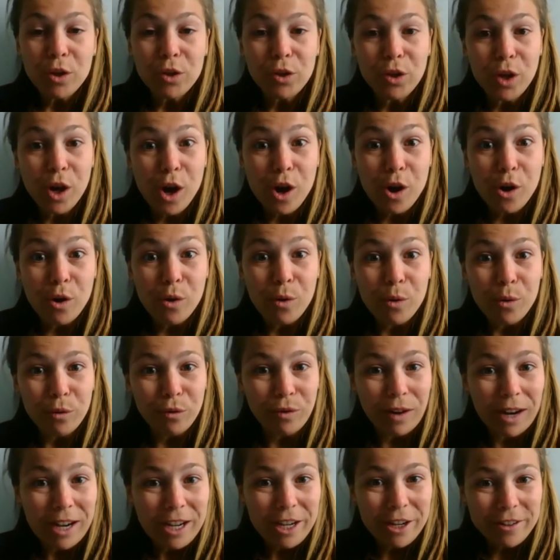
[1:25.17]

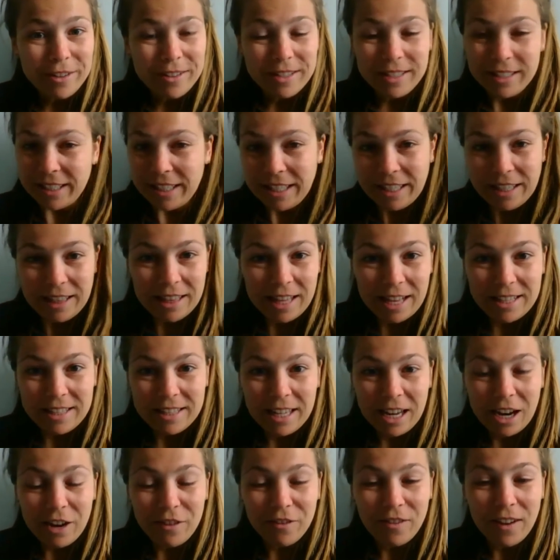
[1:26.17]
So, writers,
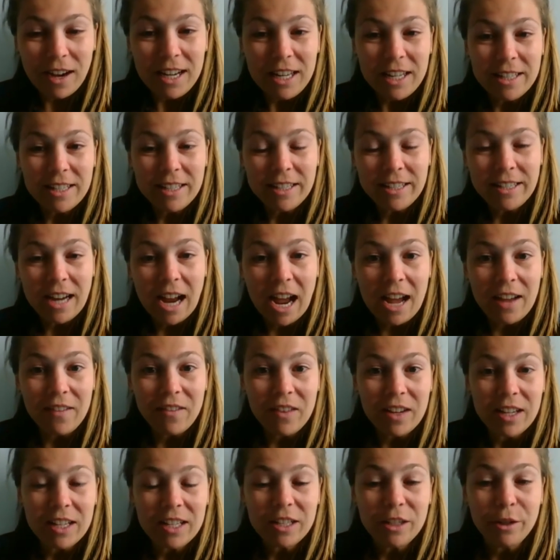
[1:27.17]
let's get ready to
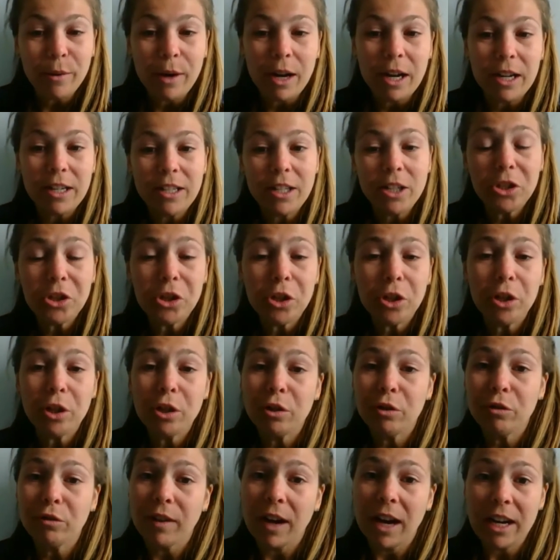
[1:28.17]
dive into our digital